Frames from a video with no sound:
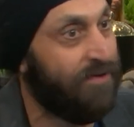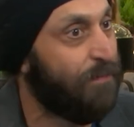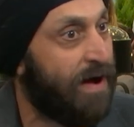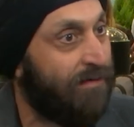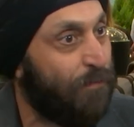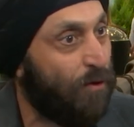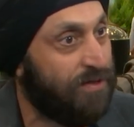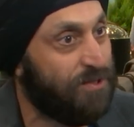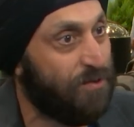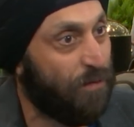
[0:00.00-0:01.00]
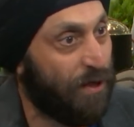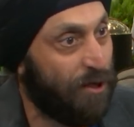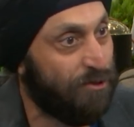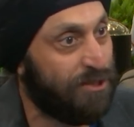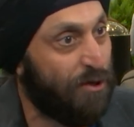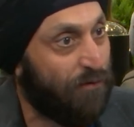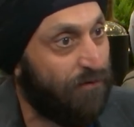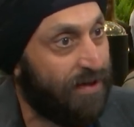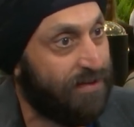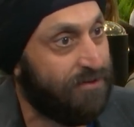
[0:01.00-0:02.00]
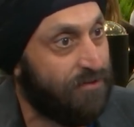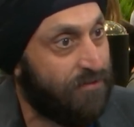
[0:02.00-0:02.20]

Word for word: any PowerPoints. We use Snowflake to